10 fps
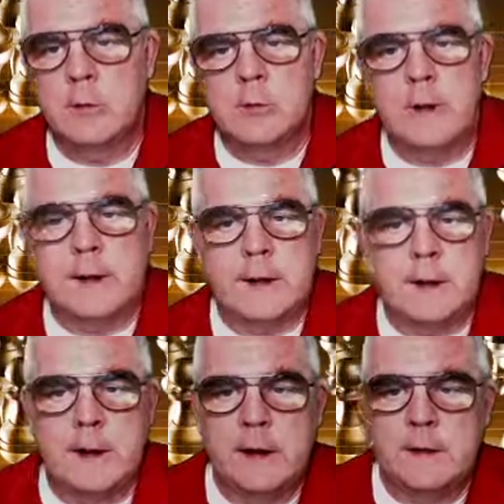
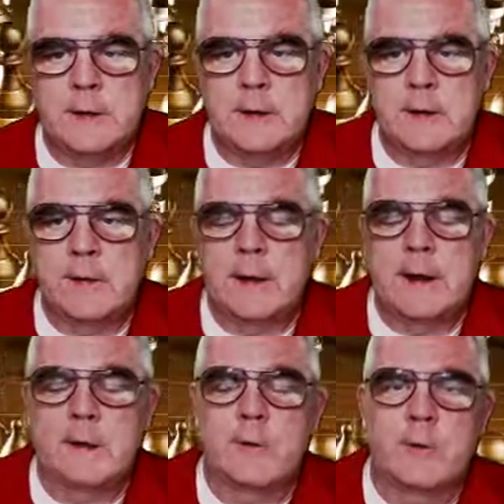recognizing
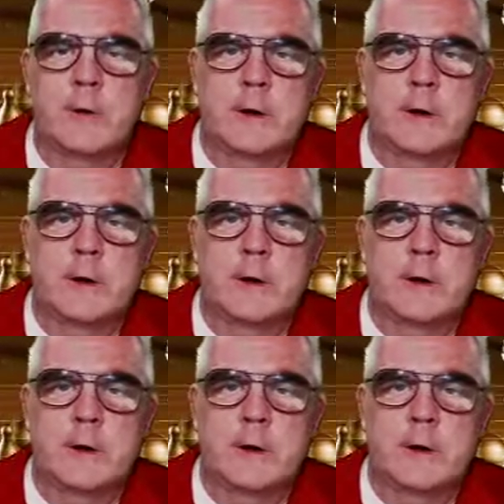that for